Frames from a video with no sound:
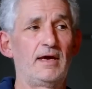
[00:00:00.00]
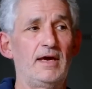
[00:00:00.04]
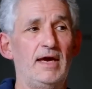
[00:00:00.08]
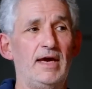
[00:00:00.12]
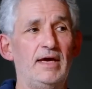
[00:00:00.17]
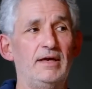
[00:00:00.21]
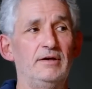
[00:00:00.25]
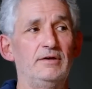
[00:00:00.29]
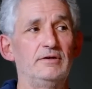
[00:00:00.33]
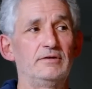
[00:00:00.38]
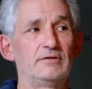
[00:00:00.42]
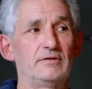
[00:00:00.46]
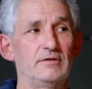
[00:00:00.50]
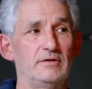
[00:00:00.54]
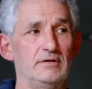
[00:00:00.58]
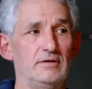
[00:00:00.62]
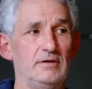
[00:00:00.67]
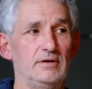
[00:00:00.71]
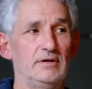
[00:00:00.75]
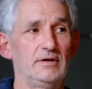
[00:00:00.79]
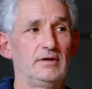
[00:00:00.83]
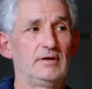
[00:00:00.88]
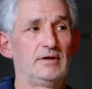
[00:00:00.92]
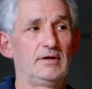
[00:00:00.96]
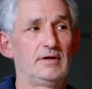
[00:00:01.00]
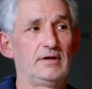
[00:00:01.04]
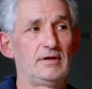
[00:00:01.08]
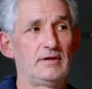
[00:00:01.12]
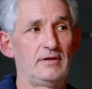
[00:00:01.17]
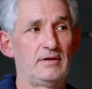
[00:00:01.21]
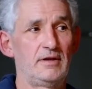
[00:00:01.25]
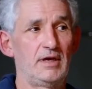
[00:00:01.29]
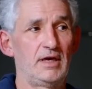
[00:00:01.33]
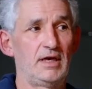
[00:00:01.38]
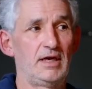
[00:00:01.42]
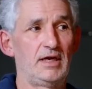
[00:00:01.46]
And
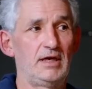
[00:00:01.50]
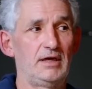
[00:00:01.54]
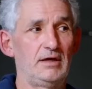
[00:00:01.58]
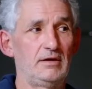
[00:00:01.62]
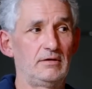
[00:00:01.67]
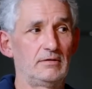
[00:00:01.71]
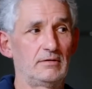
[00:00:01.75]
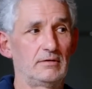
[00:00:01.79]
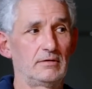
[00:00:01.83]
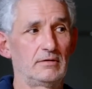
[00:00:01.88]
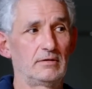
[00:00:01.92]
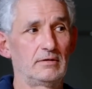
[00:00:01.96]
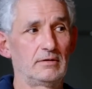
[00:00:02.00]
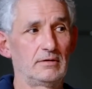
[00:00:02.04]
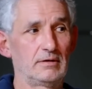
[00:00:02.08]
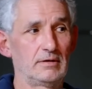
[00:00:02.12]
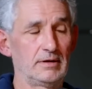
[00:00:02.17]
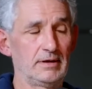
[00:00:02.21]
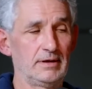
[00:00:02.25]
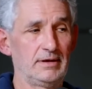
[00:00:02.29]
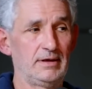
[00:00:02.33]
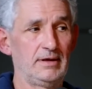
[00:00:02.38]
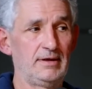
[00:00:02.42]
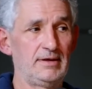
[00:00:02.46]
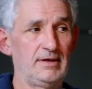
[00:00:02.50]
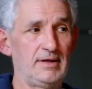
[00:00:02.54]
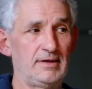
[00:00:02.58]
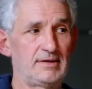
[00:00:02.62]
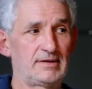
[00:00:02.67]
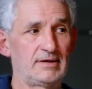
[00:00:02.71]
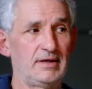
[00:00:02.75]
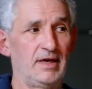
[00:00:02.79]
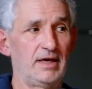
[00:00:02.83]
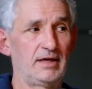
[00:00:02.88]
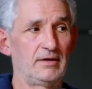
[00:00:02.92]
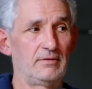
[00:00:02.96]

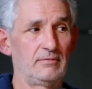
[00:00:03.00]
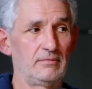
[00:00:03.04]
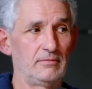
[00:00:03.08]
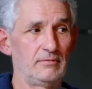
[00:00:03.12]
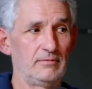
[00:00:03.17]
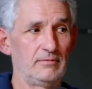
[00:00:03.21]
it's like